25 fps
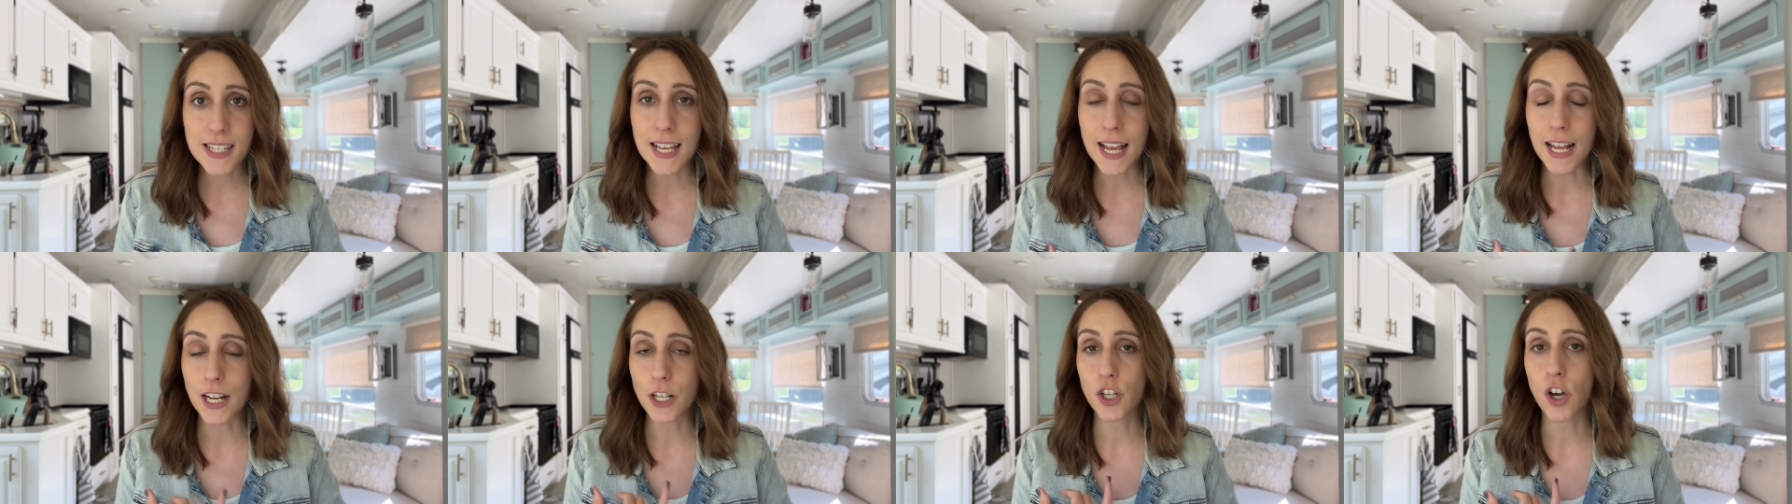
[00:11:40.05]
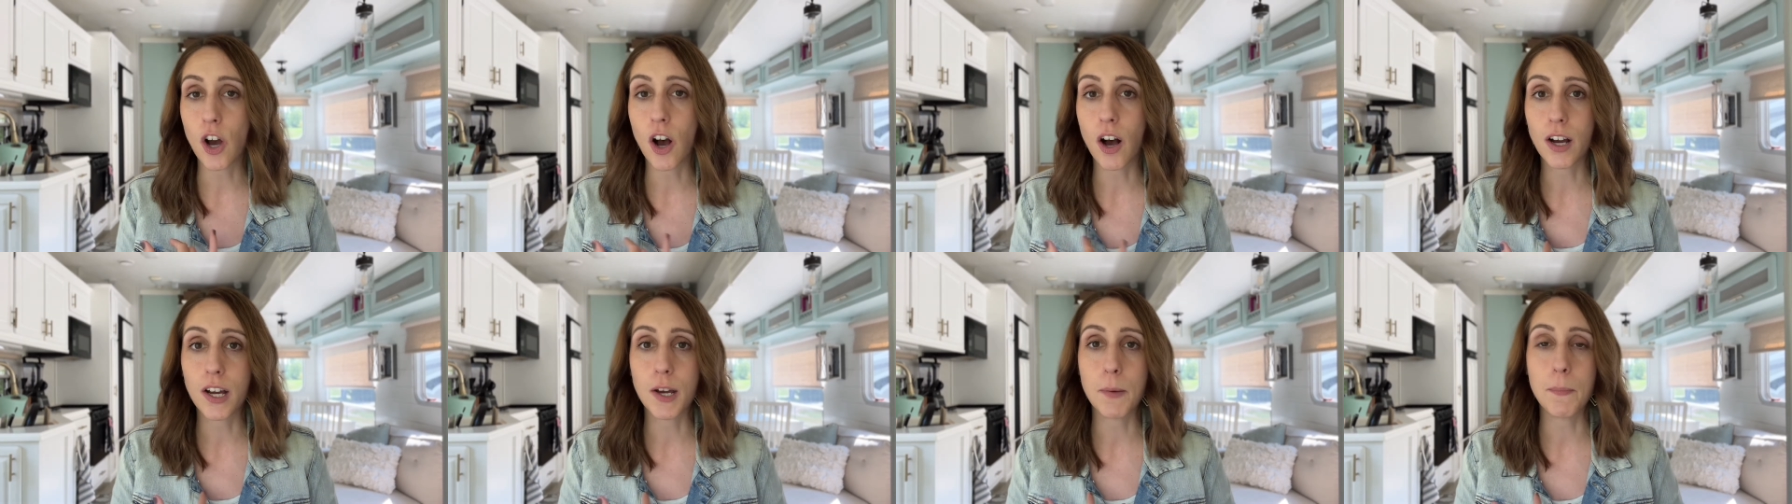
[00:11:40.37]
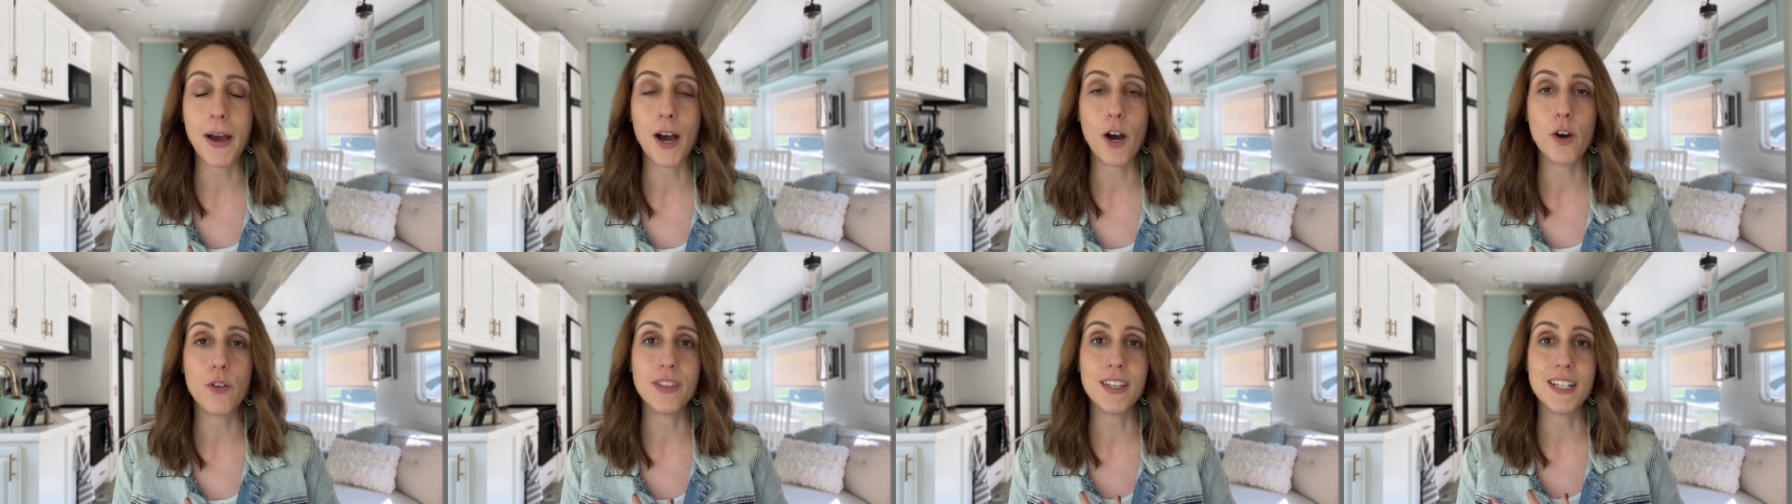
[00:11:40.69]
and talk
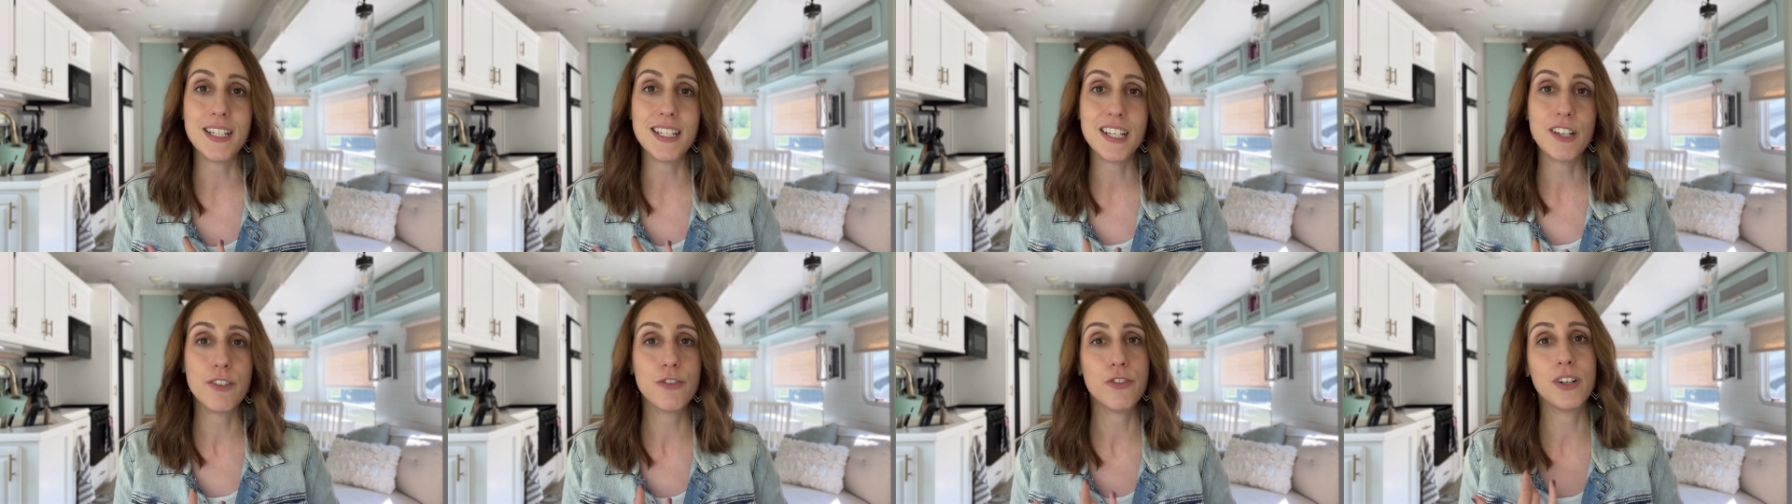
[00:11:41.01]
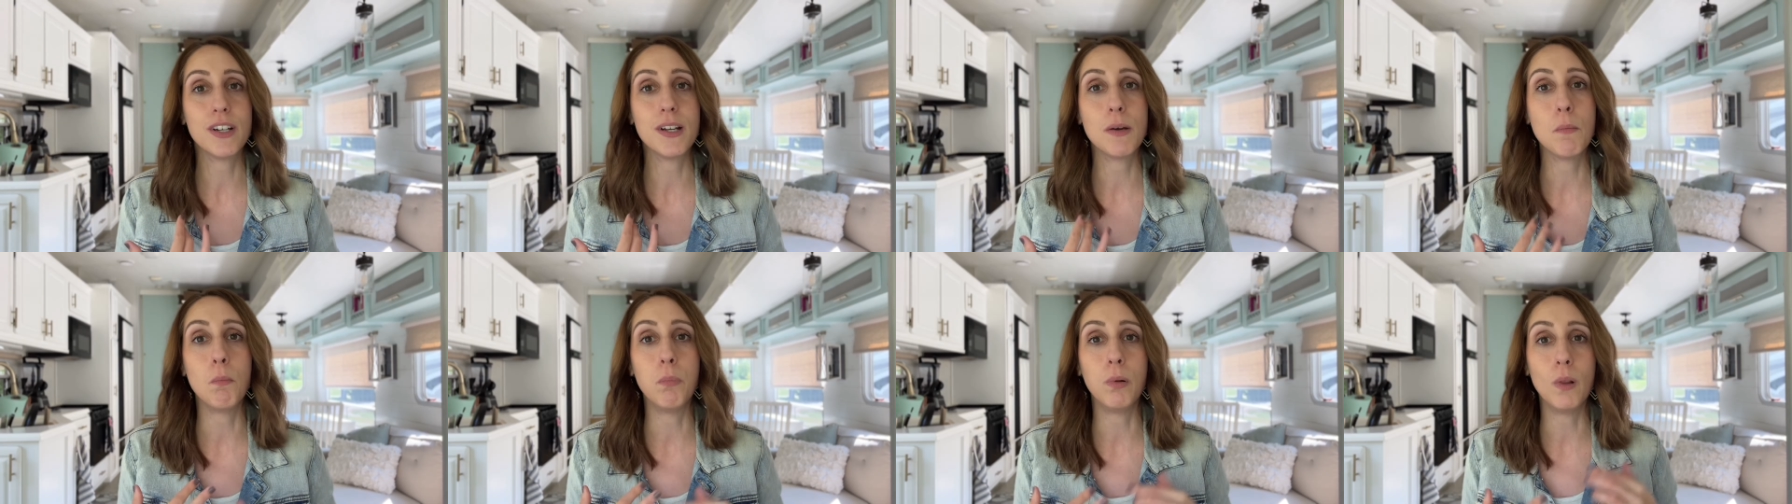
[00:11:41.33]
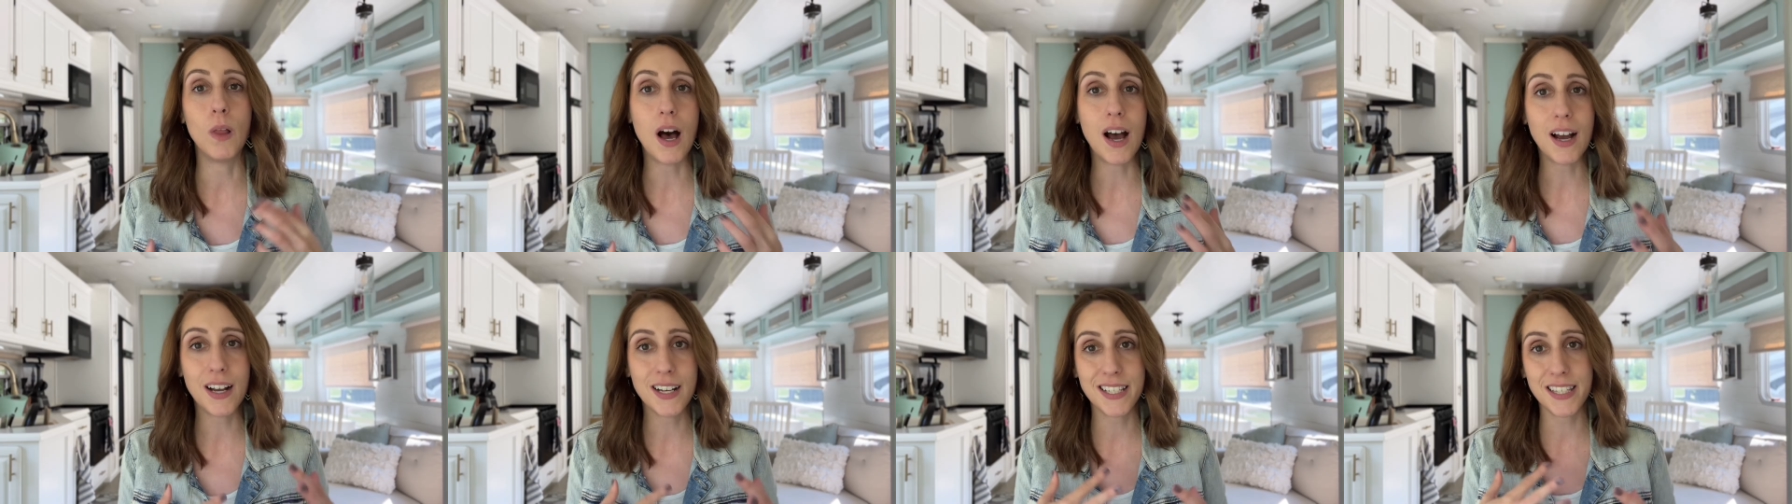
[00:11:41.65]
about the different
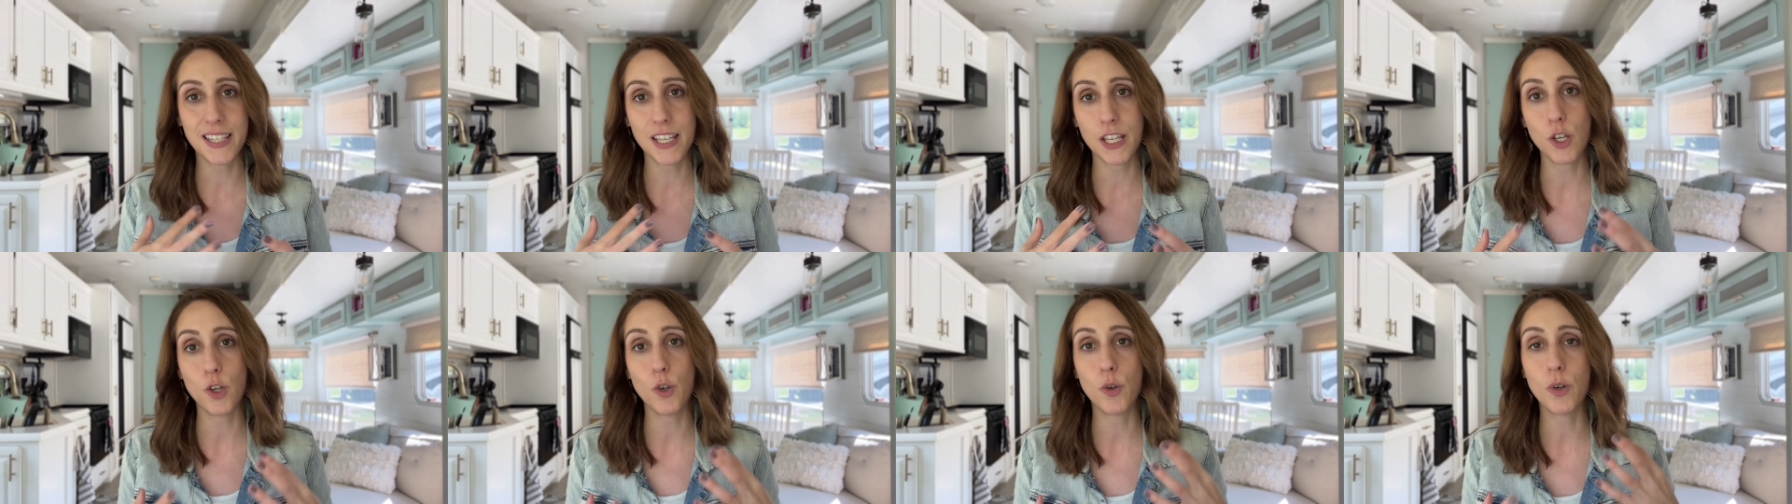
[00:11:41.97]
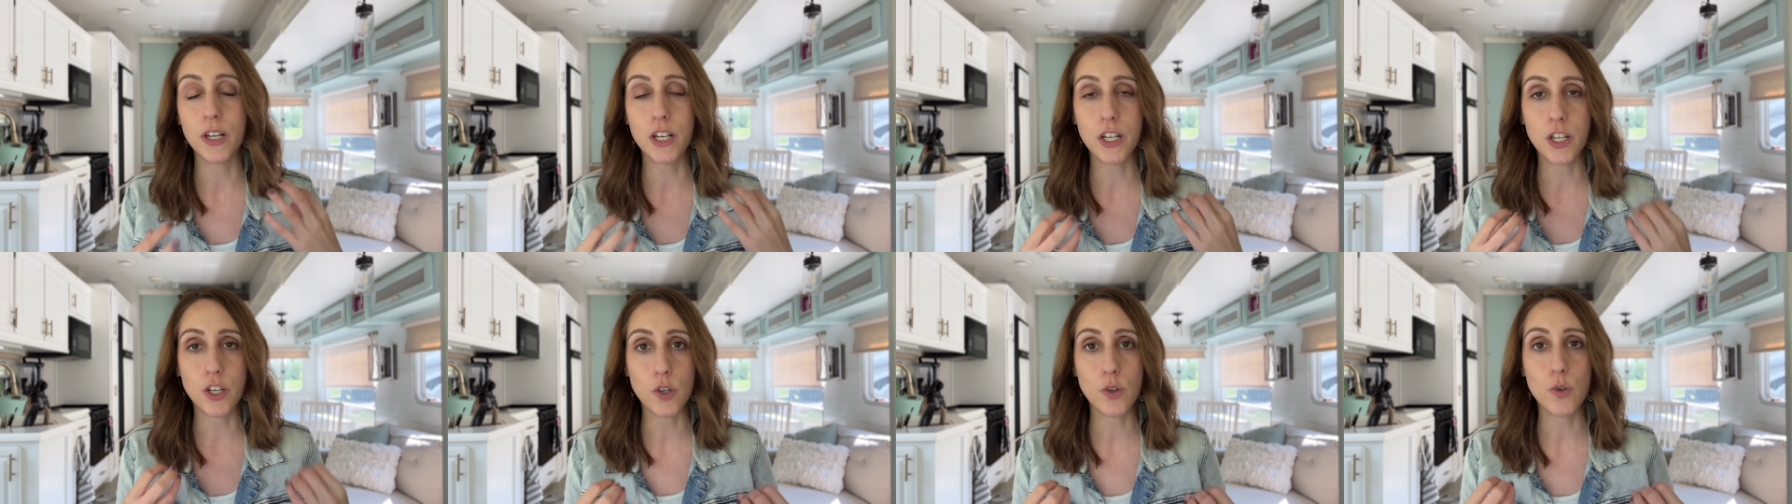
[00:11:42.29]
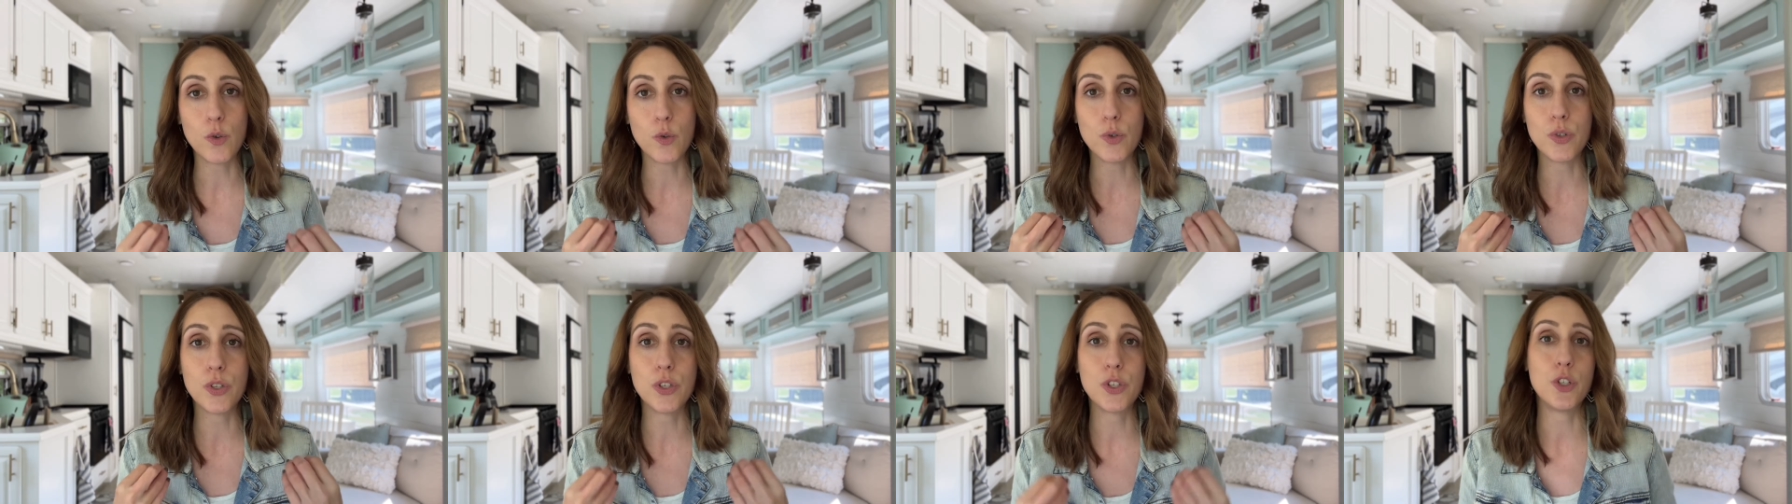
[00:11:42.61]
blocks that you could
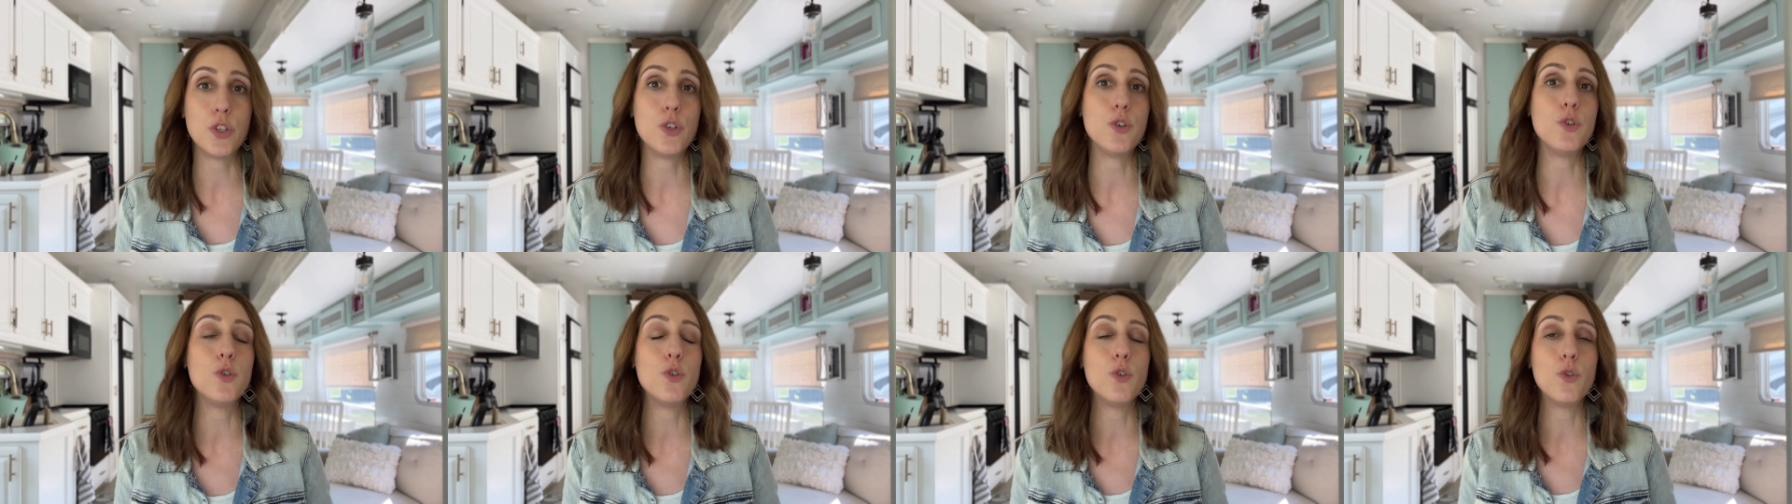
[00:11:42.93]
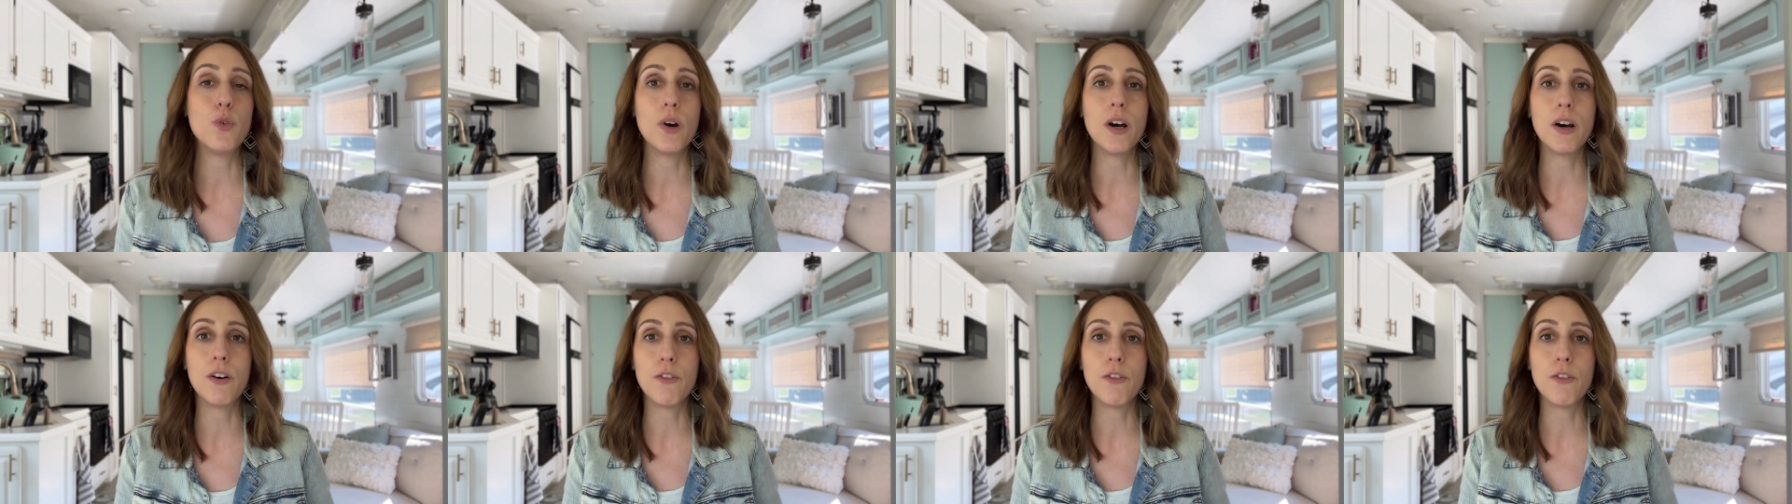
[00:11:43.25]
use to